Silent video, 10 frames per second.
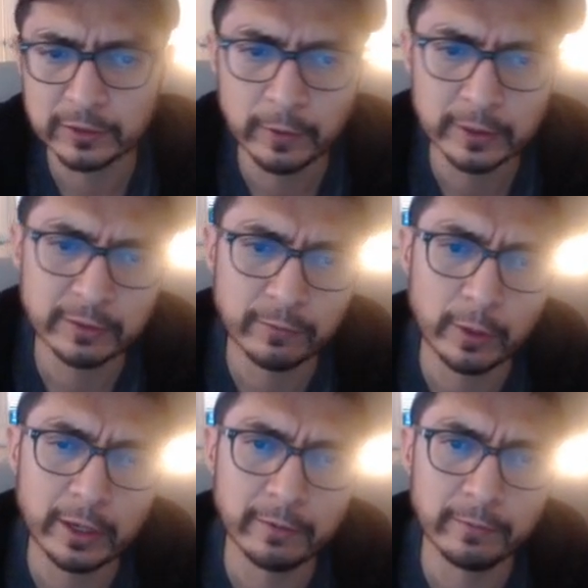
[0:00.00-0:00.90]
as far as the
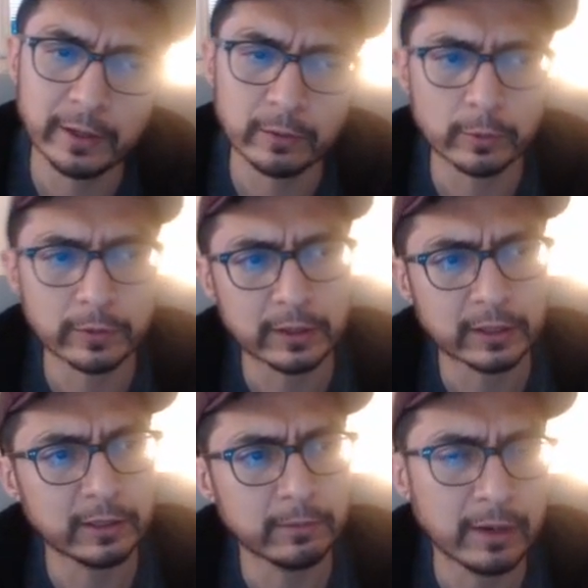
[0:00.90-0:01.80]
Freya event, we're
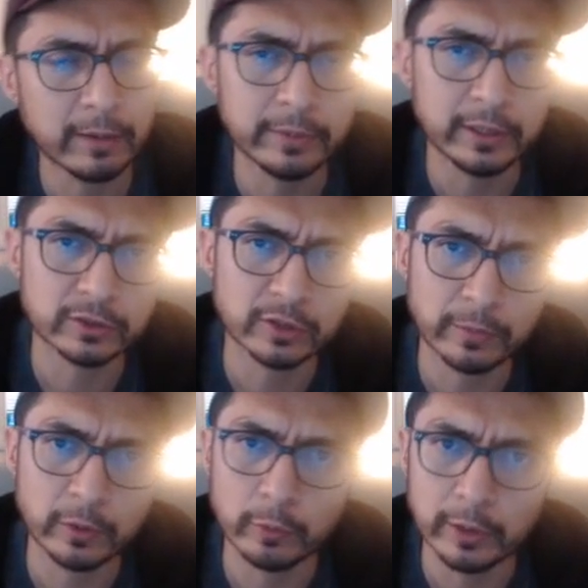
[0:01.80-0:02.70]
thinking it might be
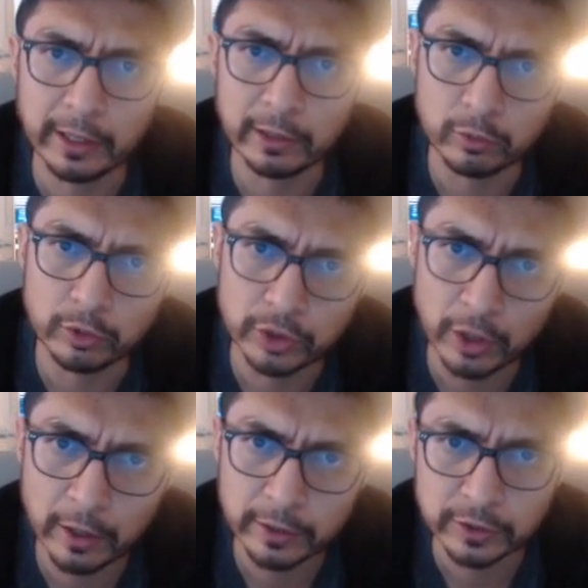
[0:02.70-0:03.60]
something related to
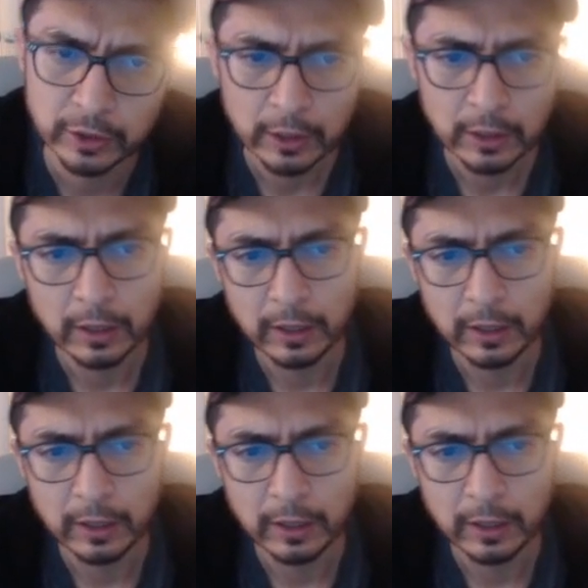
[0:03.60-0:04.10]
shards.